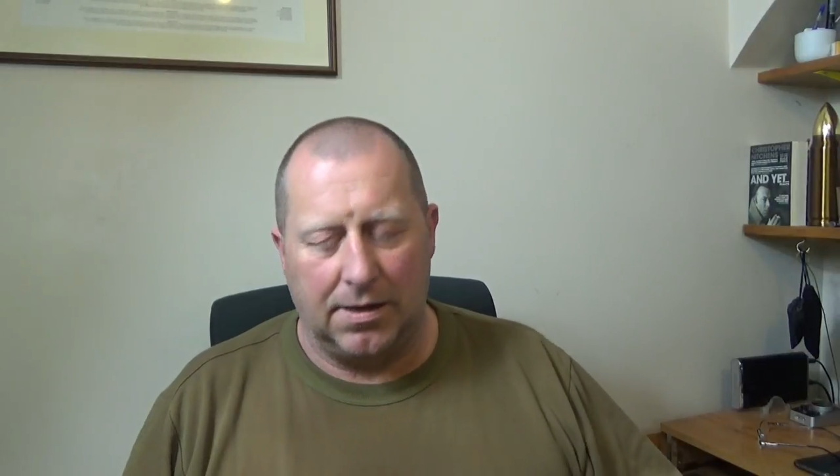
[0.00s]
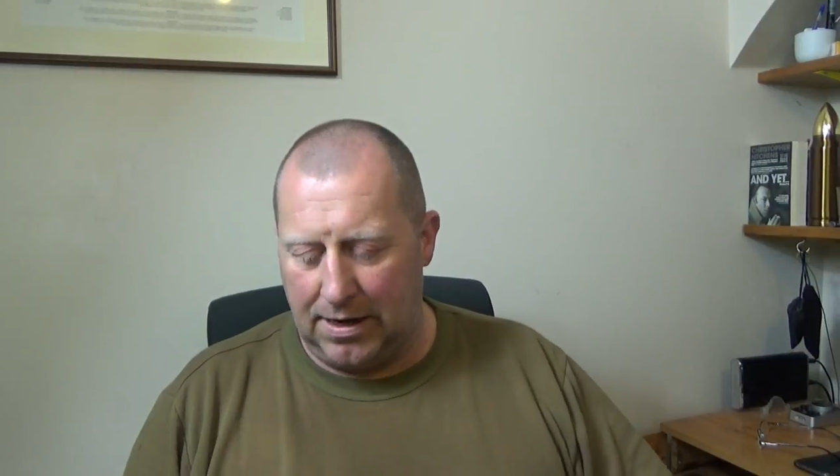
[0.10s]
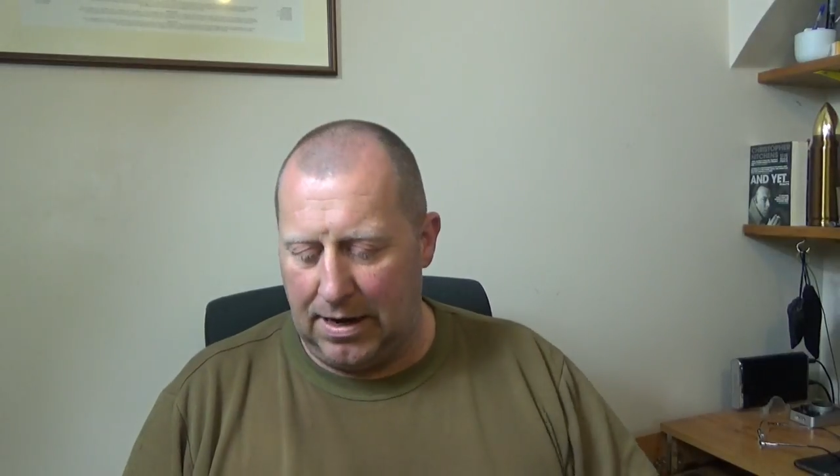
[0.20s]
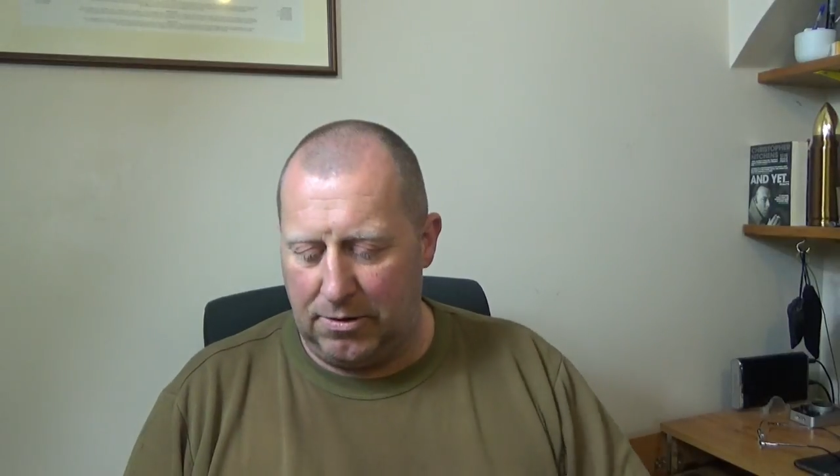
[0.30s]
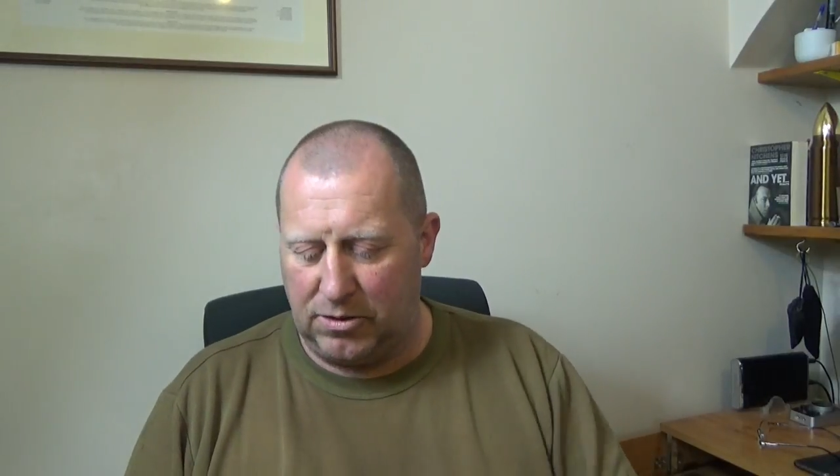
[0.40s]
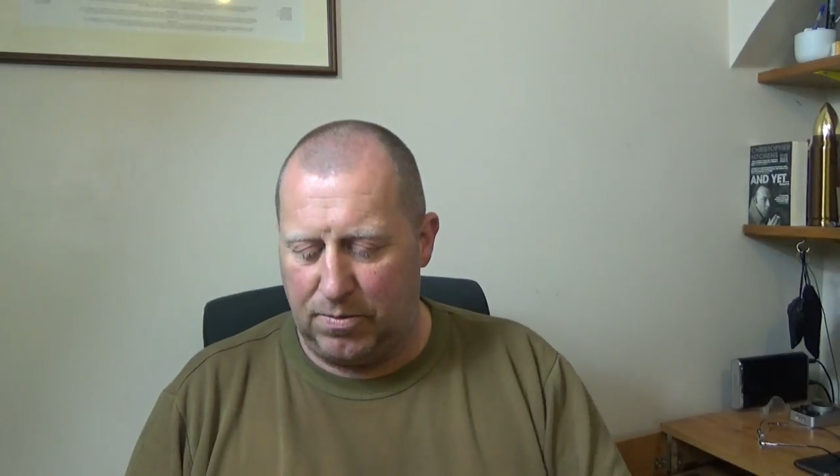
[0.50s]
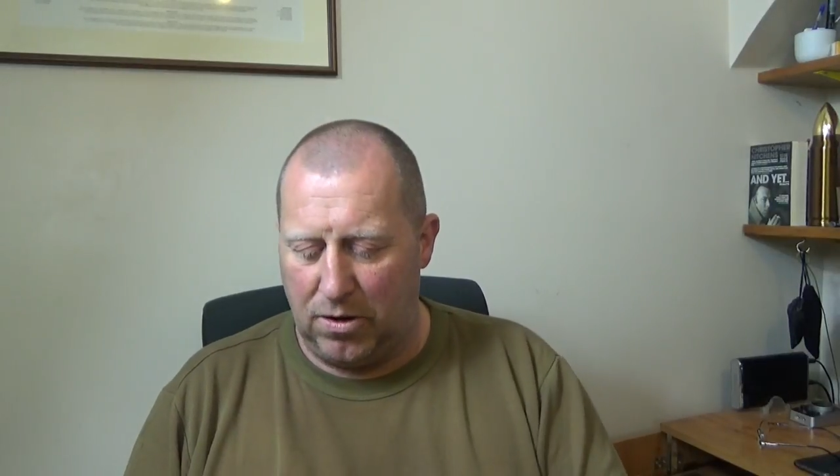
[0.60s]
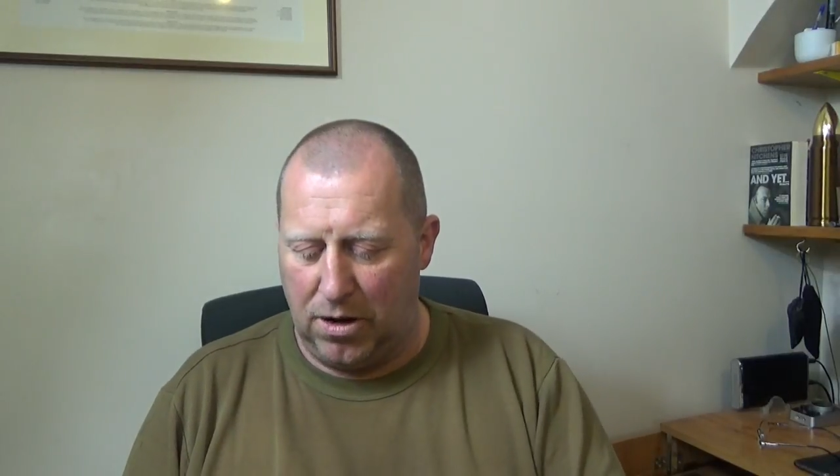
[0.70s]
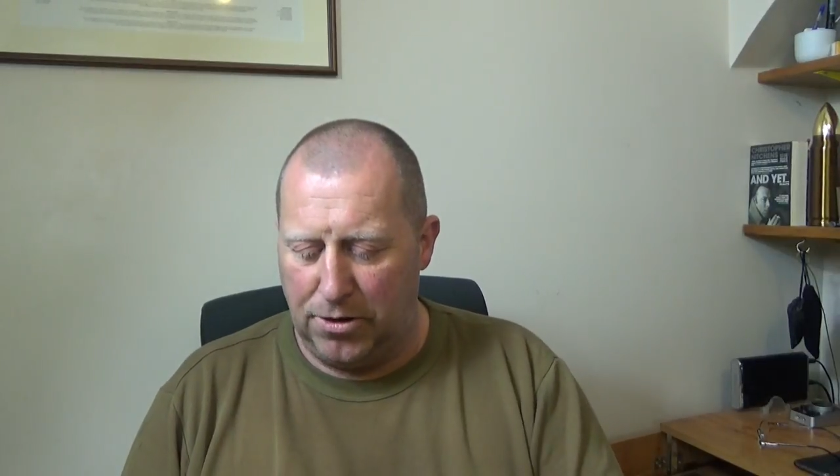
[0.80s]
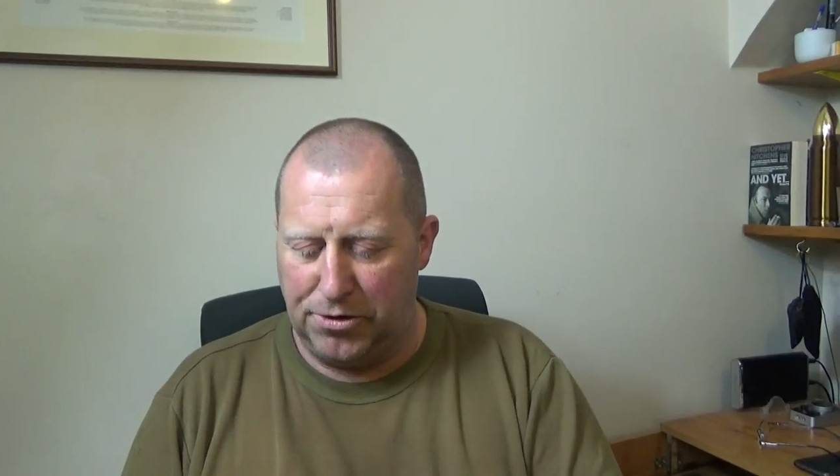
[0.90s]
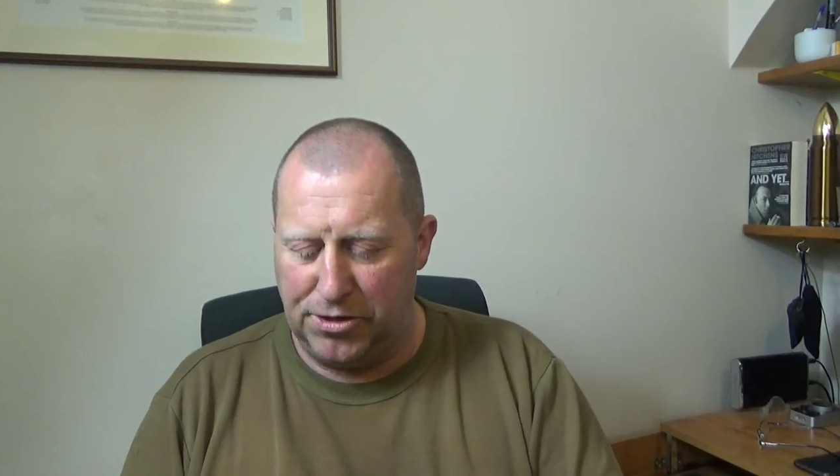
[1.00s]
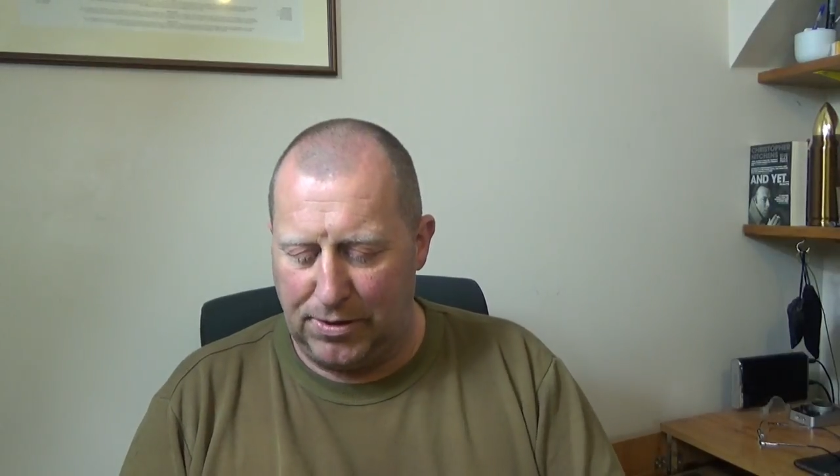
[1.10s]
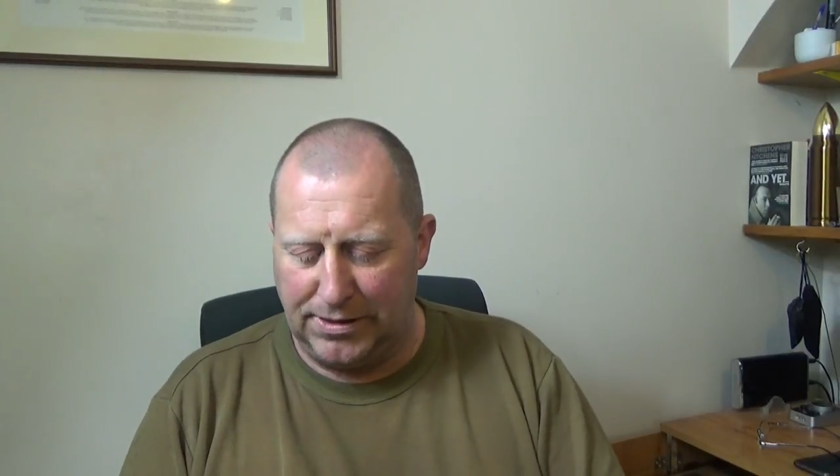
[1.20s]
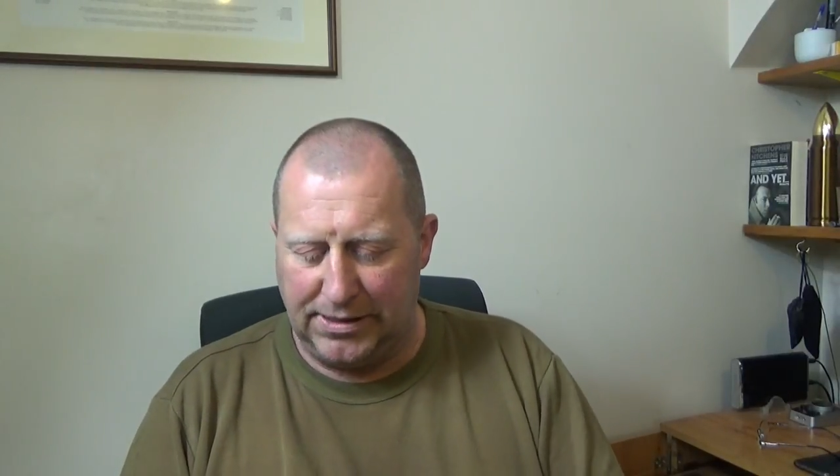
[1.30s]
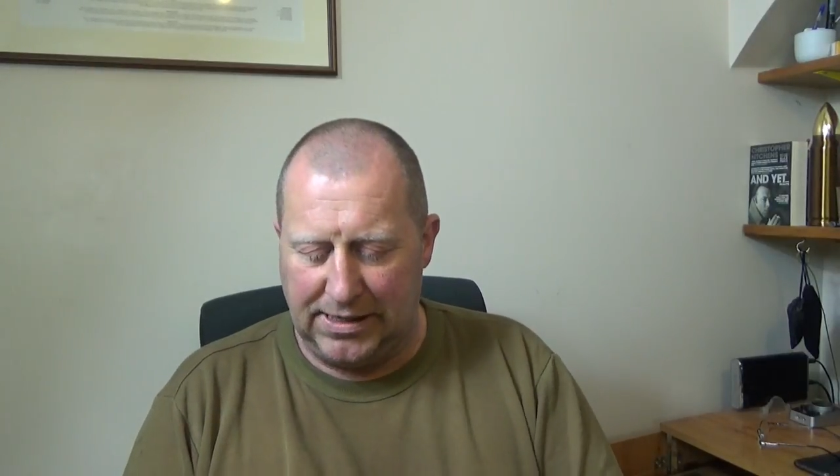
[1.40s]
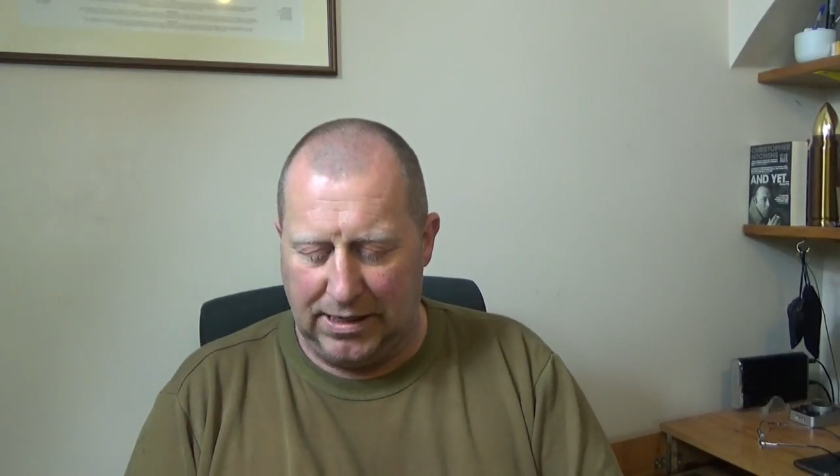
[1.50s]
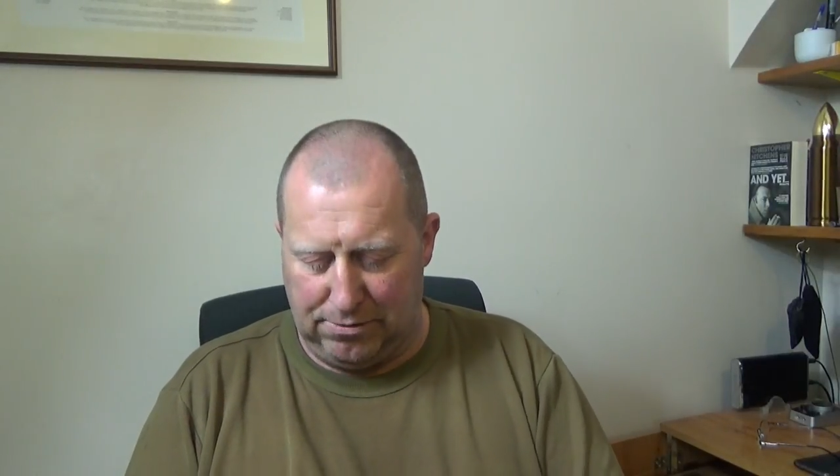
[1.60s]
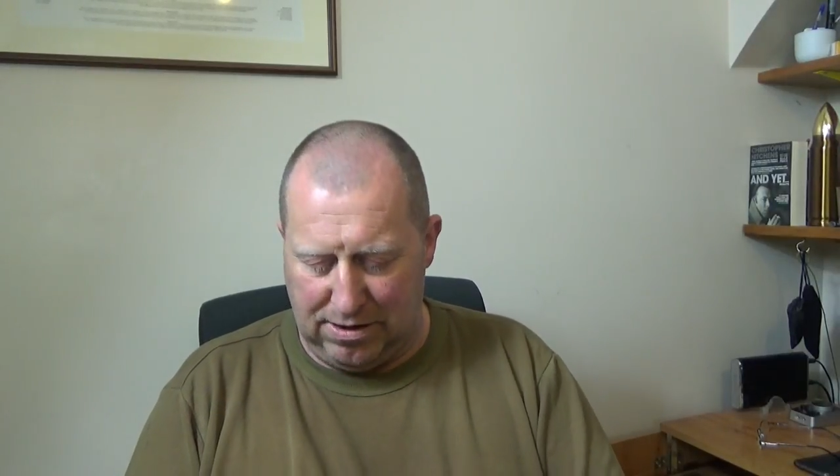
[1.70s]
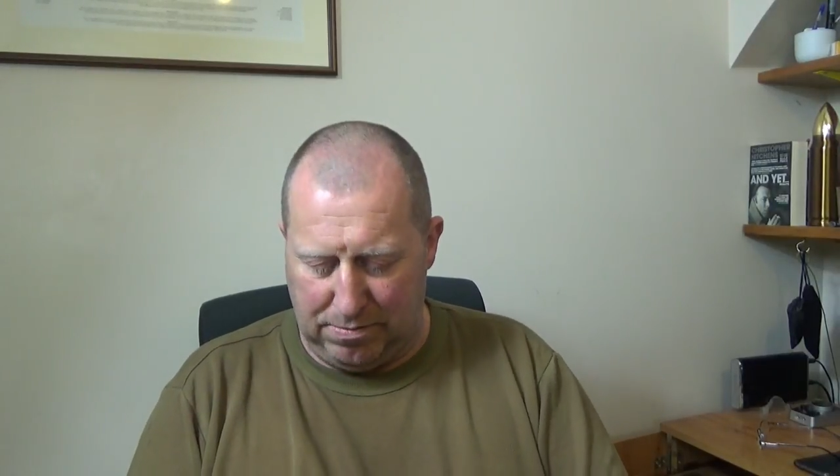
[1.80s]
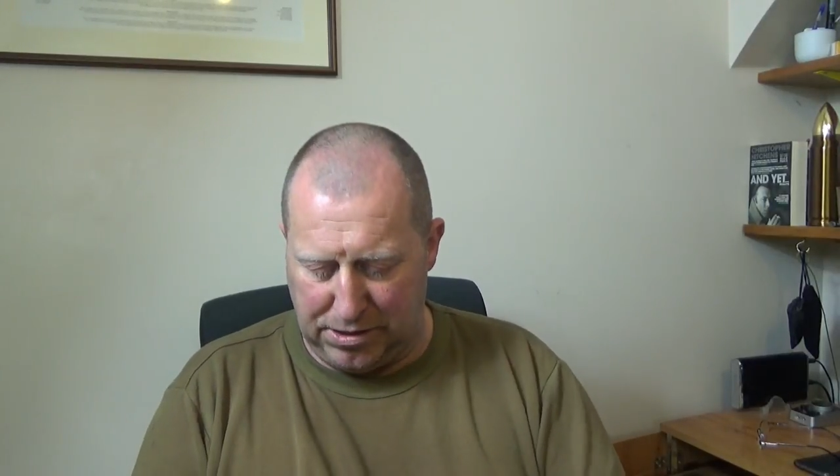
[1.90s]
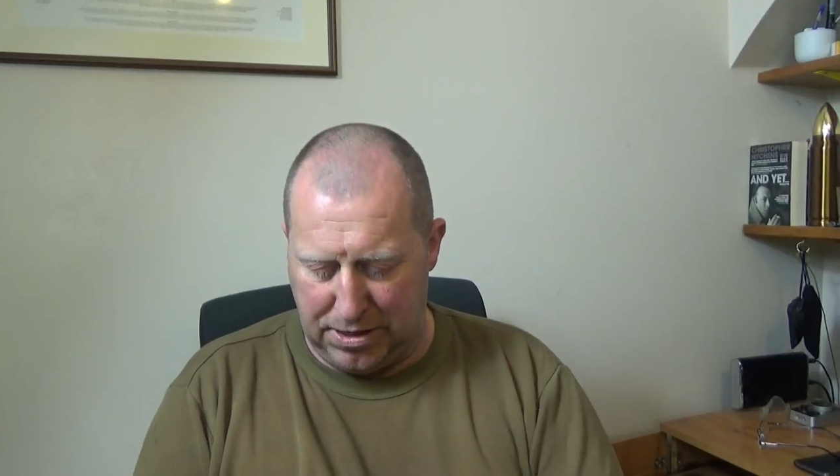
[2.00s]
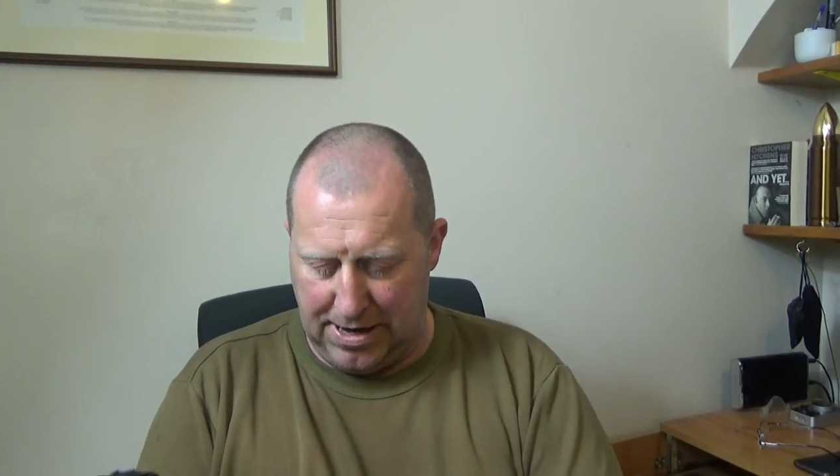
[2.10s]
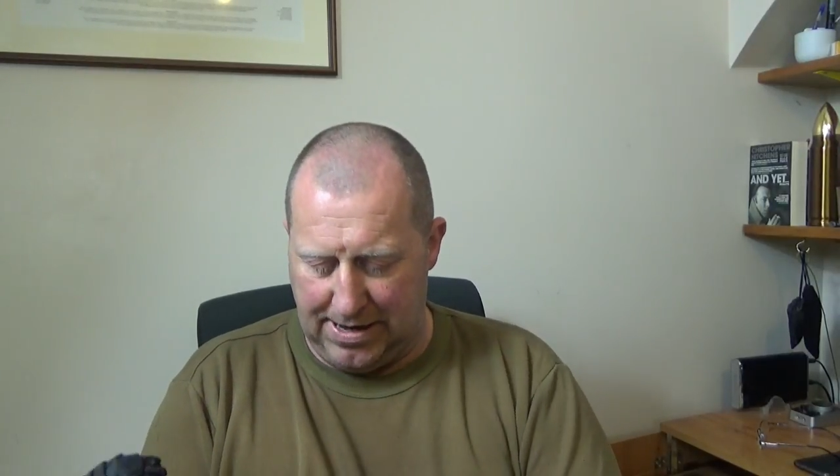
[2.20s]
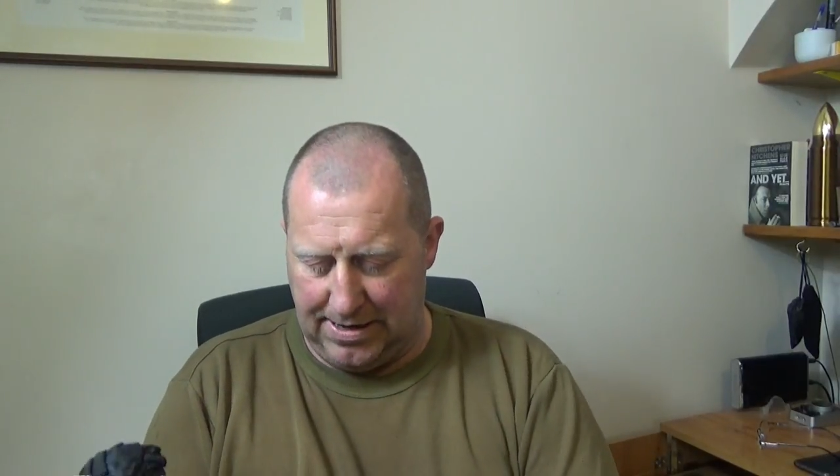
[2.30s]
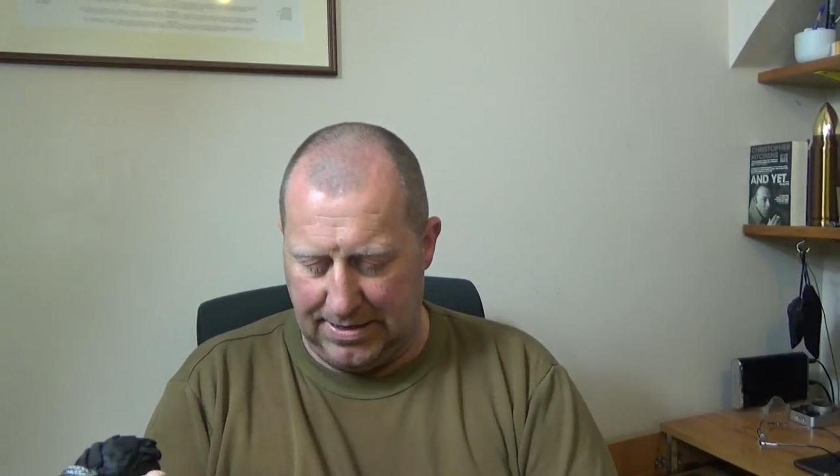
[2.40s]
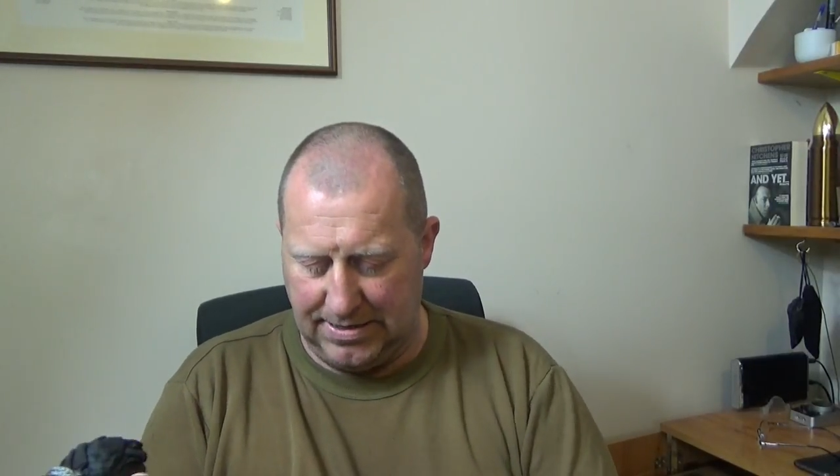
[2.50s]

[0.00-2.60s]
allowed to put 120 kilograms in that,